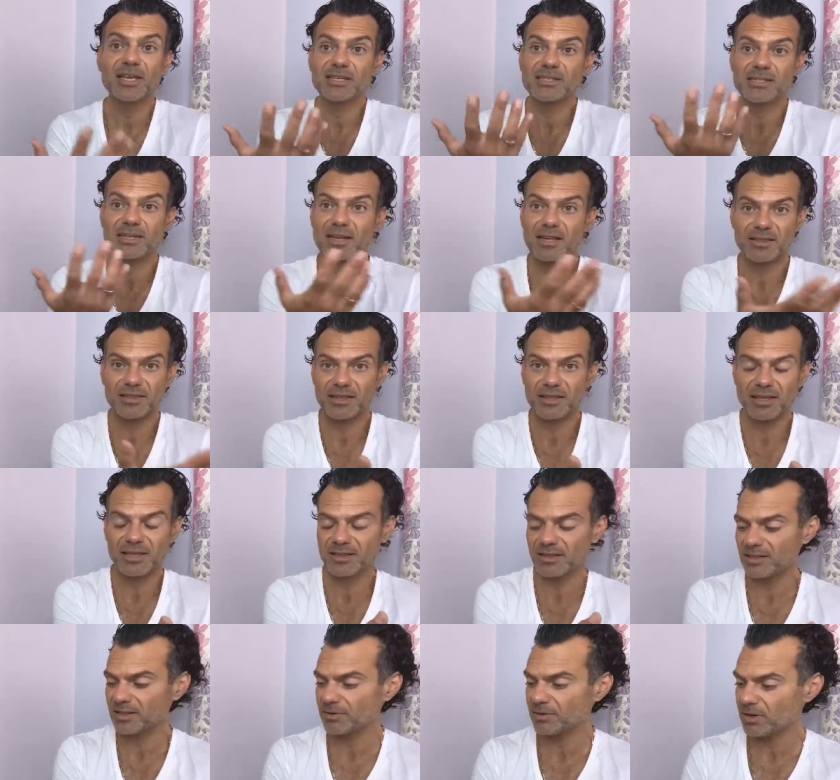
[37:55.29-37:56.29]
Yes, and I think
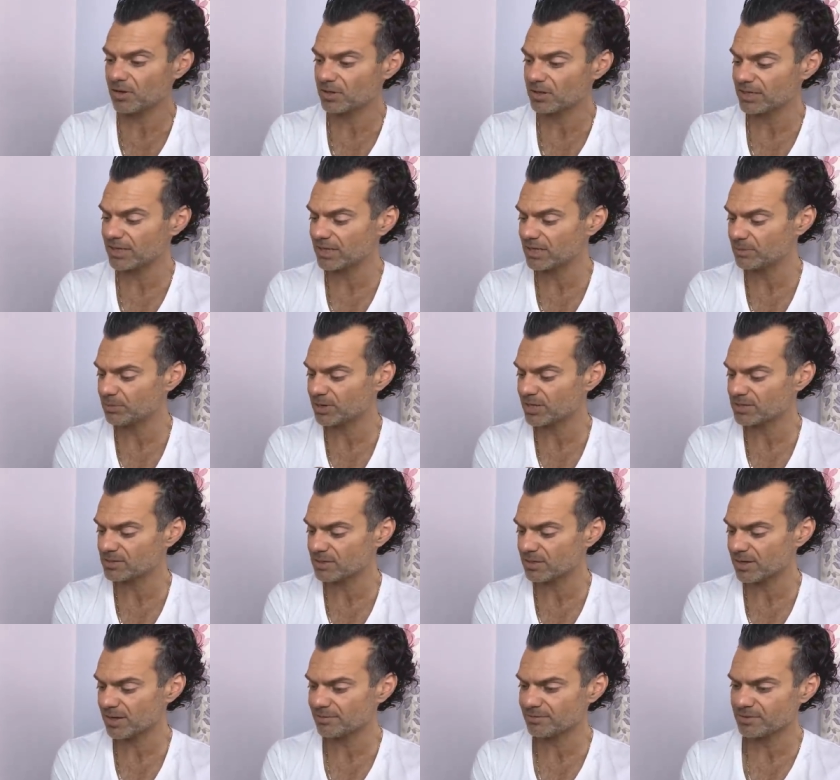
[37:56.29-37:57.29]
I think there are hardly any
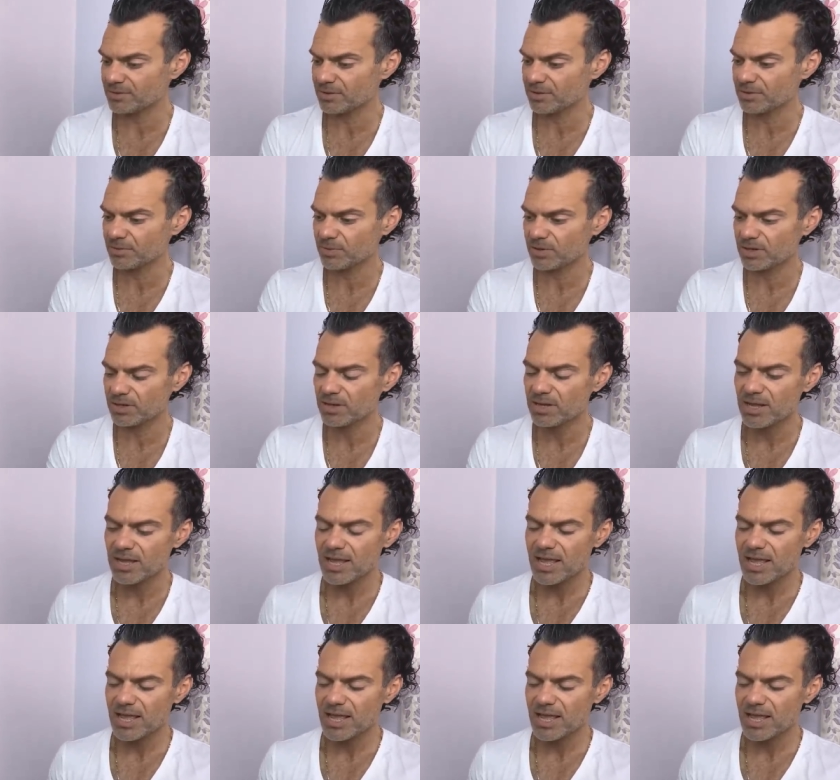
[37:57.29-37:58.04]
brands that haven't done it well.